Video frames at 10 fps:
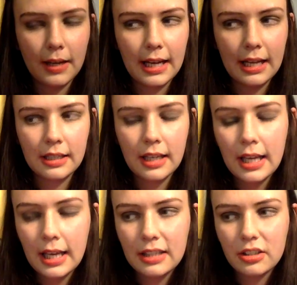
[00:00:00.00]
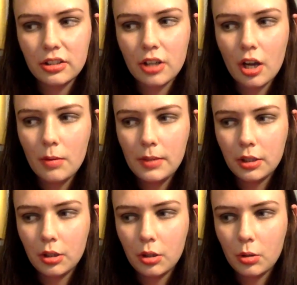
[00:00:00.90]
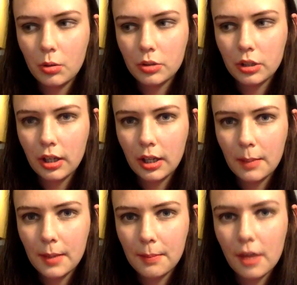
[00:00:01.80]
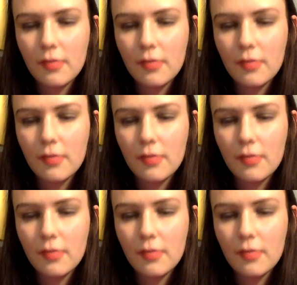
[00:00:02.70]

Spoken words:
and it's totally cool to like a bit of both.